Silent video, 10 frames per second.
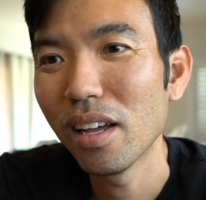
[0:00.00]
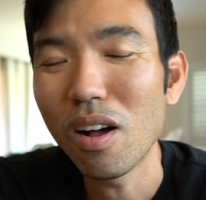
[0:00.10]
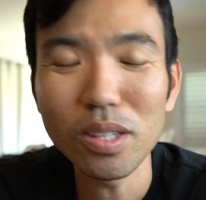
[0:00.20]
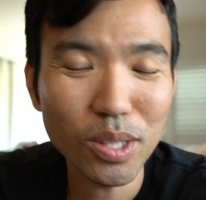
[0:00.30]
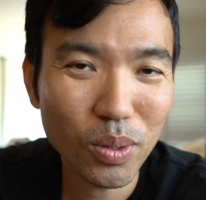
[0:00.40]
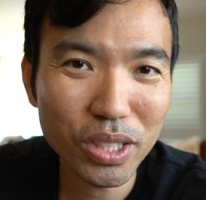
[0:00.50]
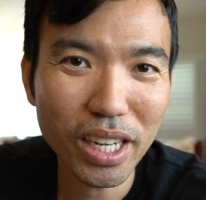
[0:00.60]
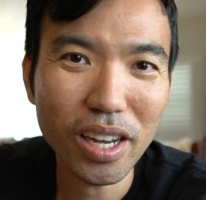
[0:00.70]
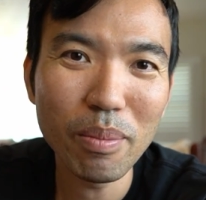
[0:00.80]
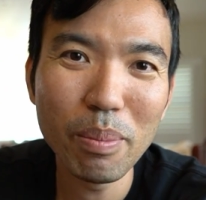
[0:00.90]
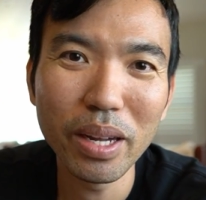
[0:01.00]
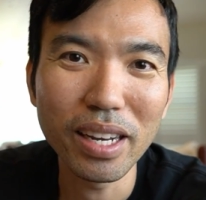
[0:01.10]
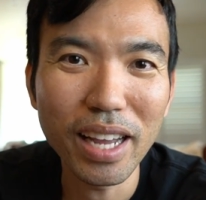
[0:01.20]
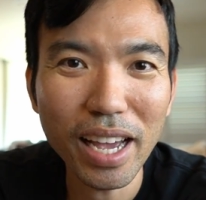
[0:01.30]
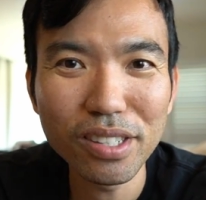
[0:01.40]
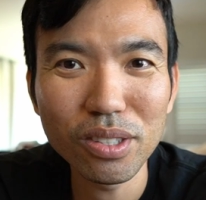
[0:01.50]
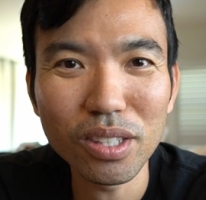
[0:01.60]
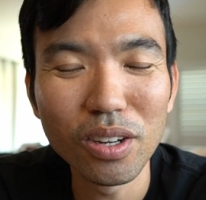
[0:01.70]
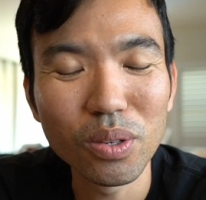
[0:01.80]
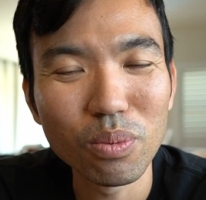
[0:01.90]
Also, go check out my buddy Nigel's
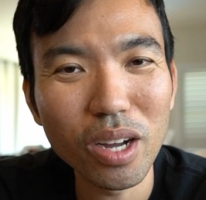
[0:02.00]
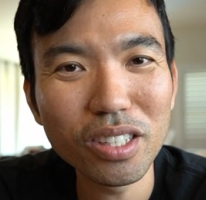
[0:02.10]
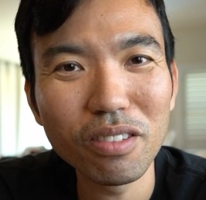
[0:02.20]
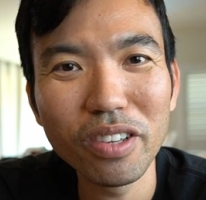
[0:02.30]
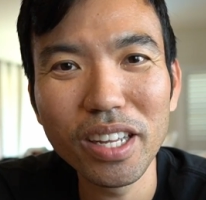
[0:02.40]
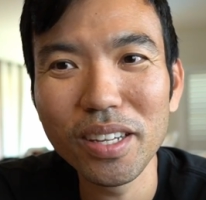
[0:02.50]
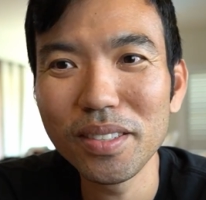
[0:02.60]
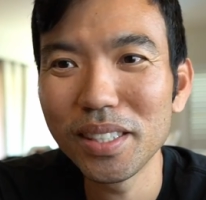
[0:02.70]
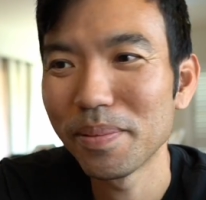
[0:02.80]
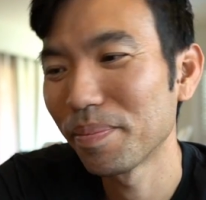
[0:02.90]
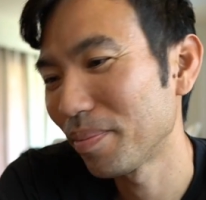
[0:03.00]
Uncle Roger videos.